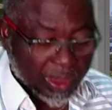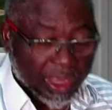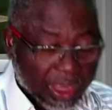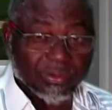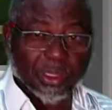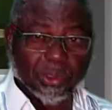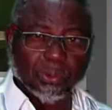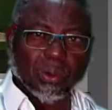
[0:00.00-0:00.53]

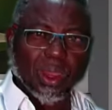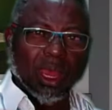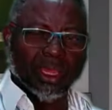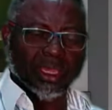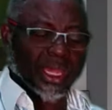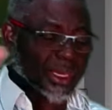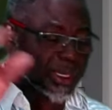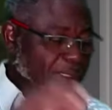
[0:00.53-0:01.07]
Wherever you
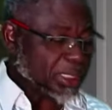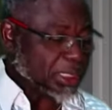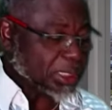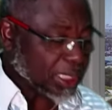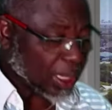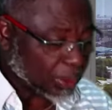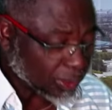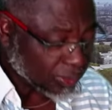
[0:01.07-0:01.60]
are hearing the
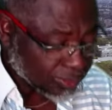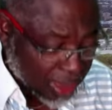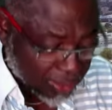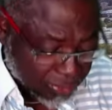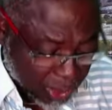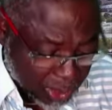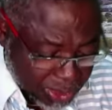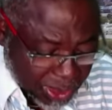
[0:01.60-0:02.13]
sound of
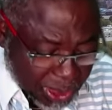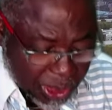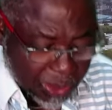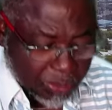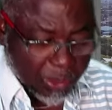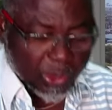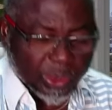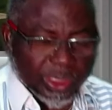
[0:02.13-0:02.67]
my voice
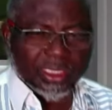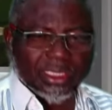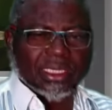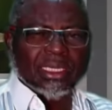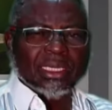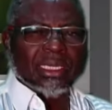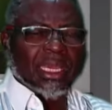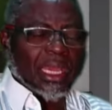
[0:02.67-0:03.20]
this
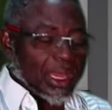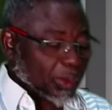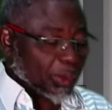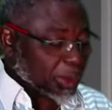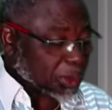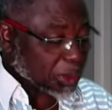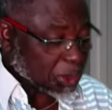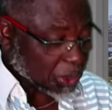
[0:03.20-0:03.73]
morning, I
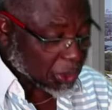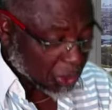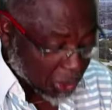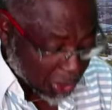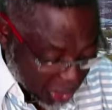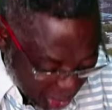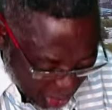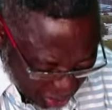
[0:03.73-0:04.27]
want you to
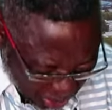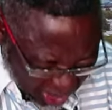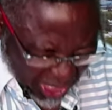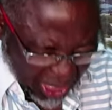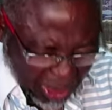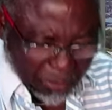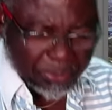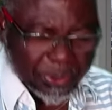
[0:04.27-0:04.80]
know God
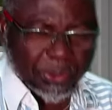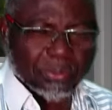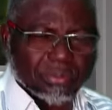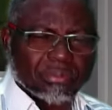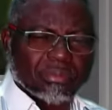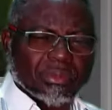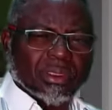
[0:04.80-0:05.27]
will help you.